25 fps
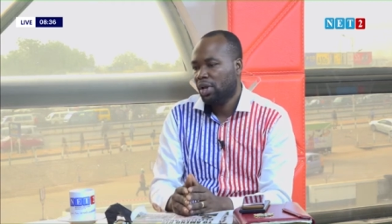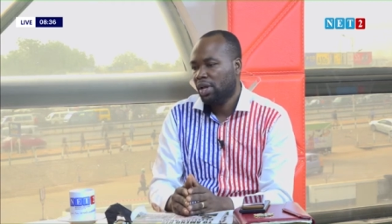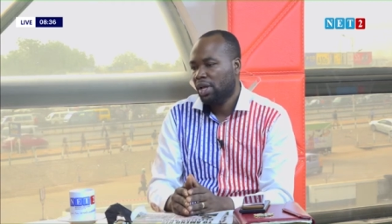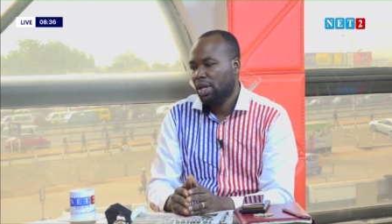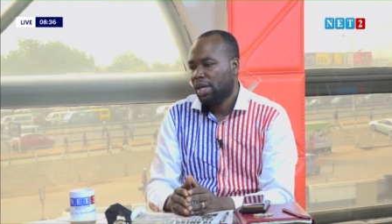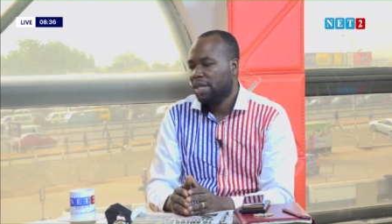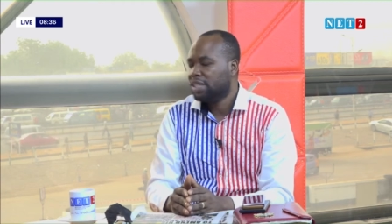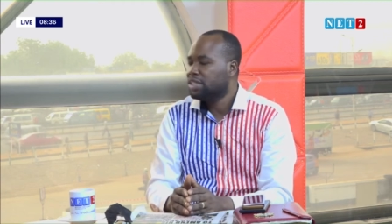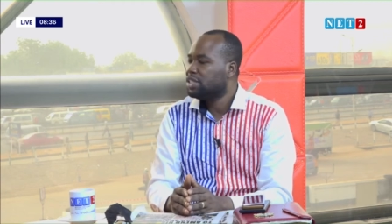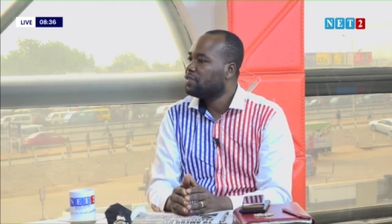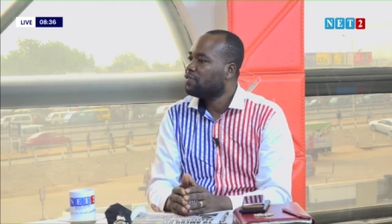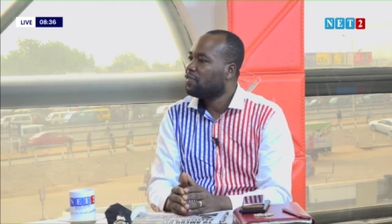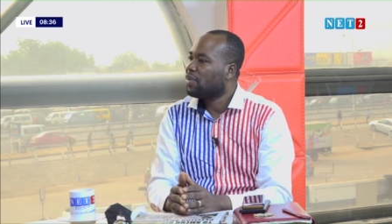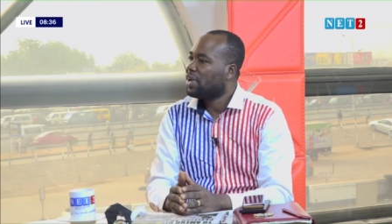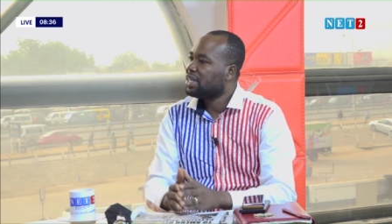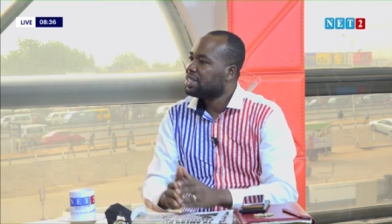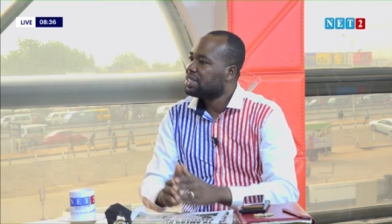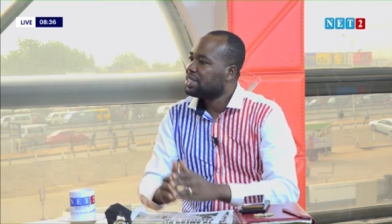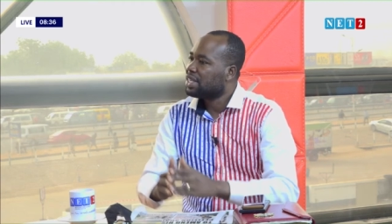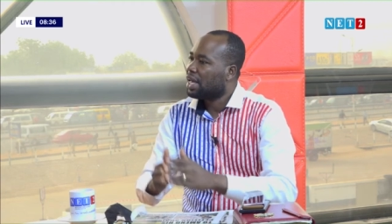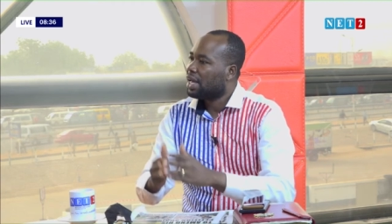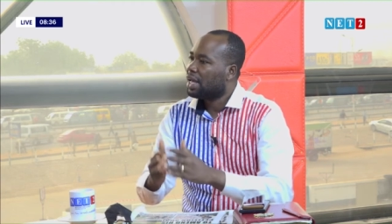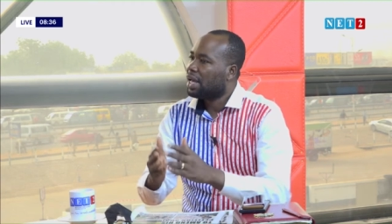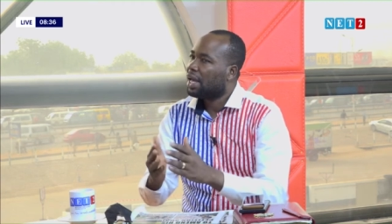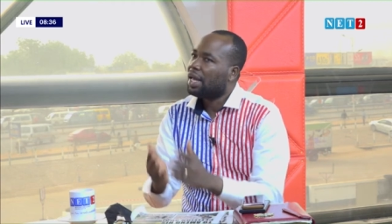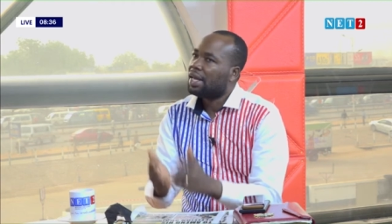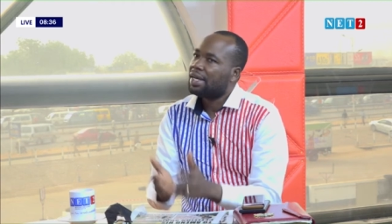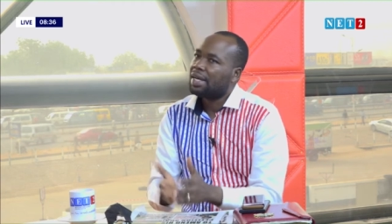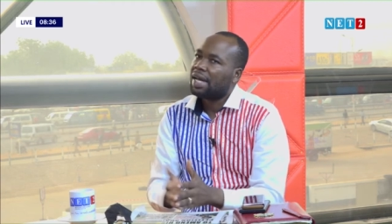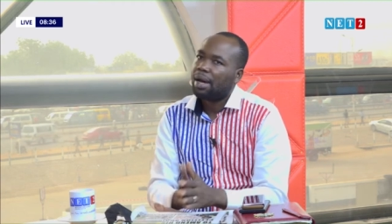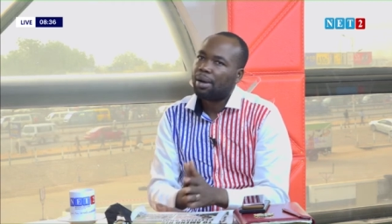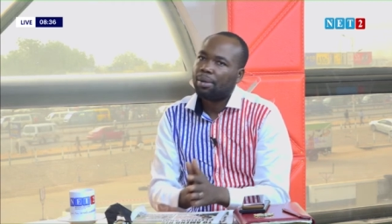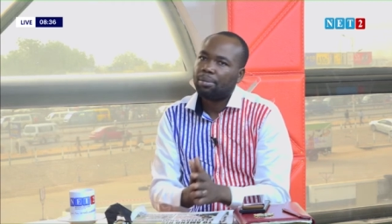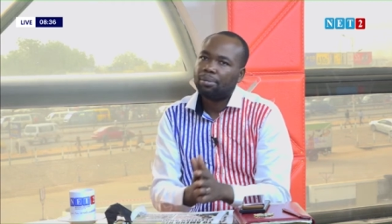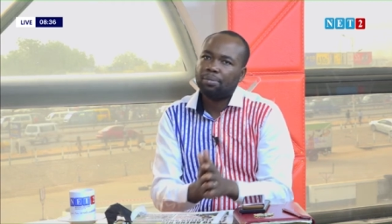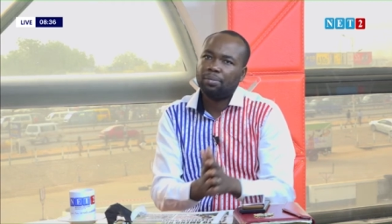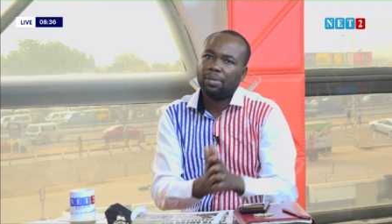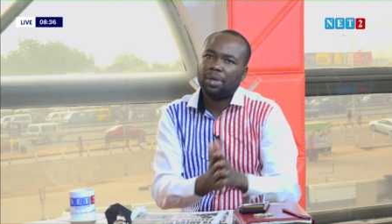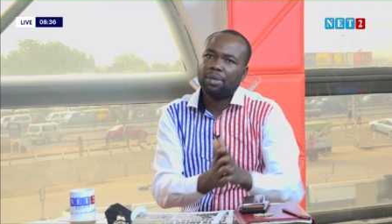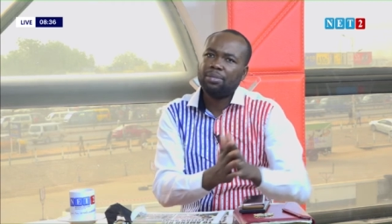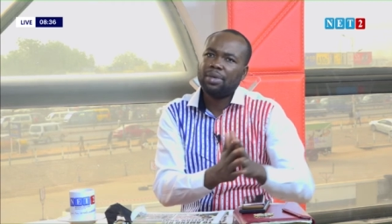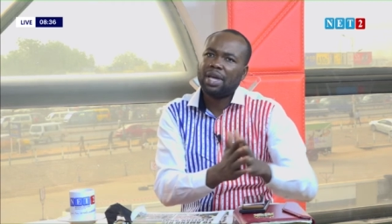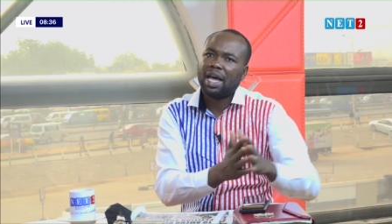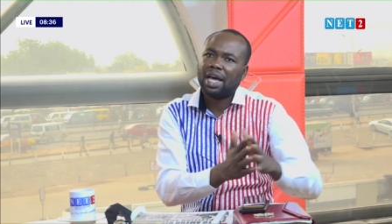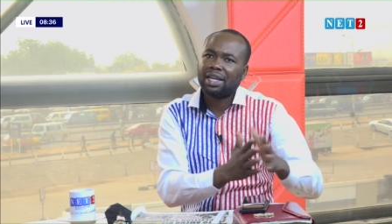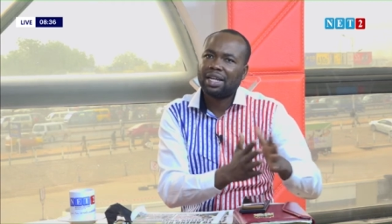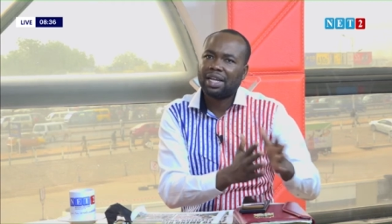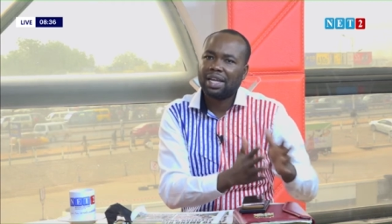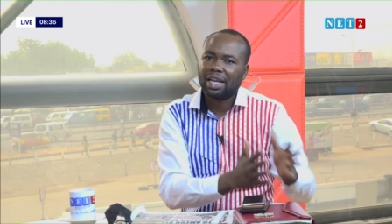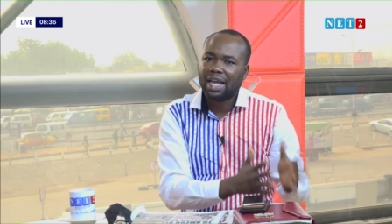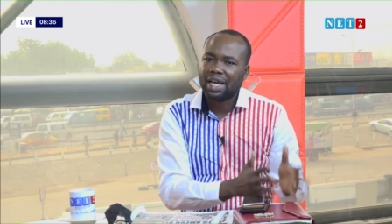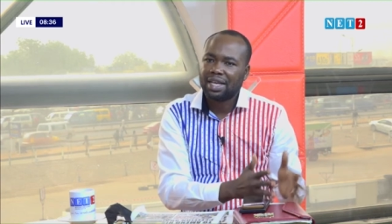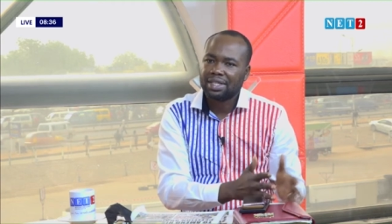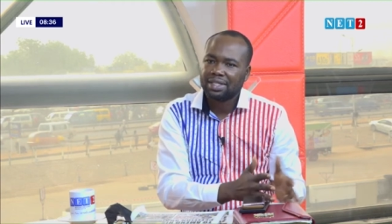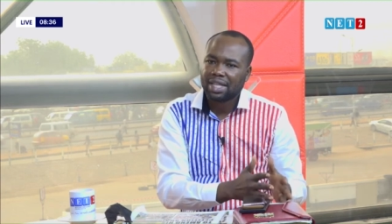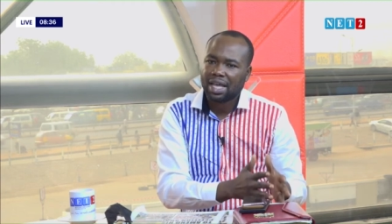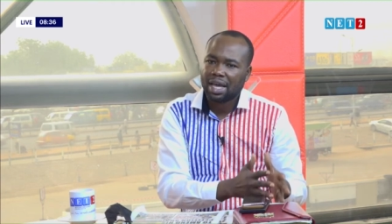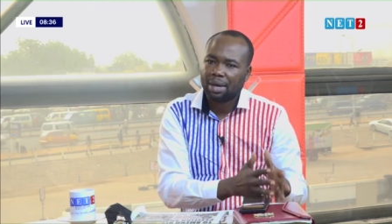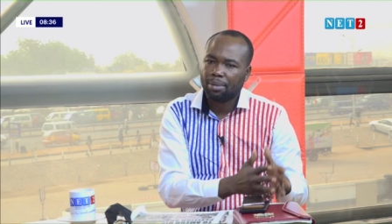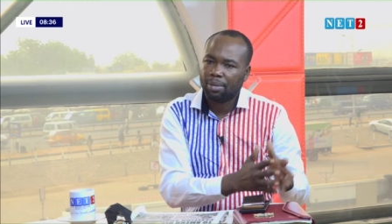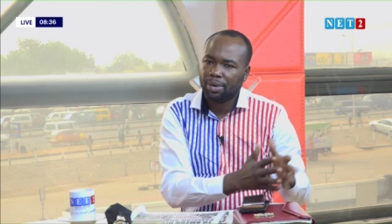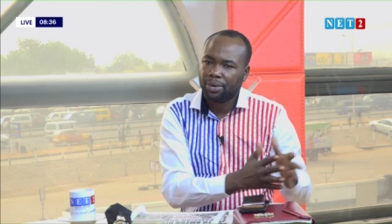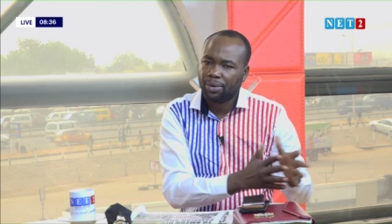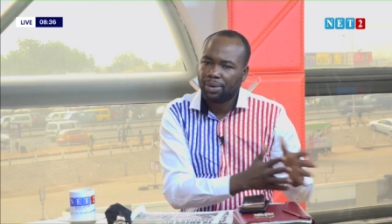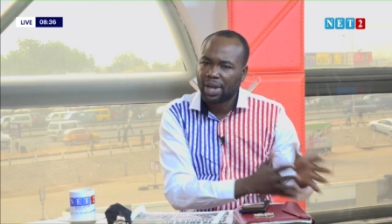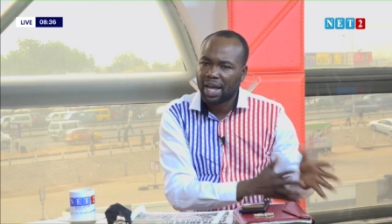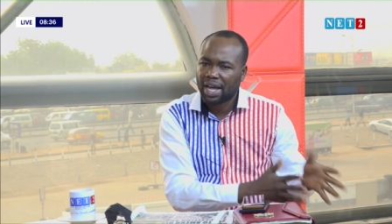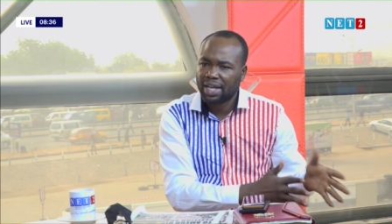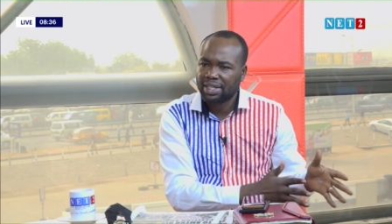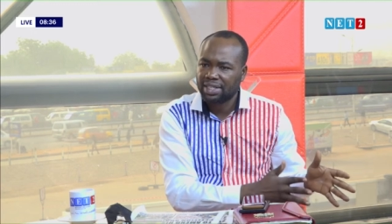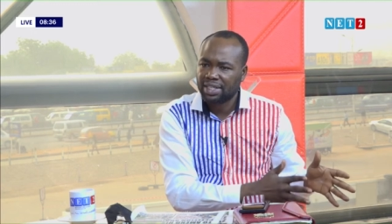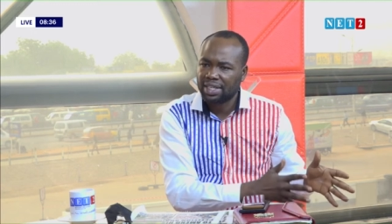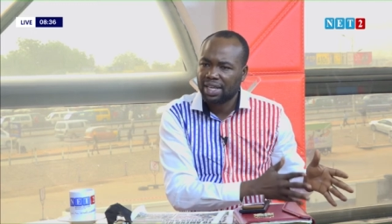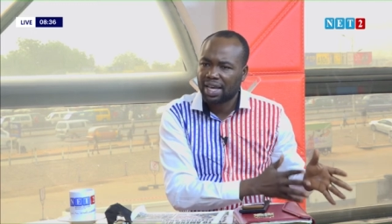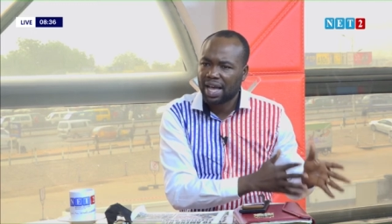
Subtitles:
enti fan se na baby at the last time me share I think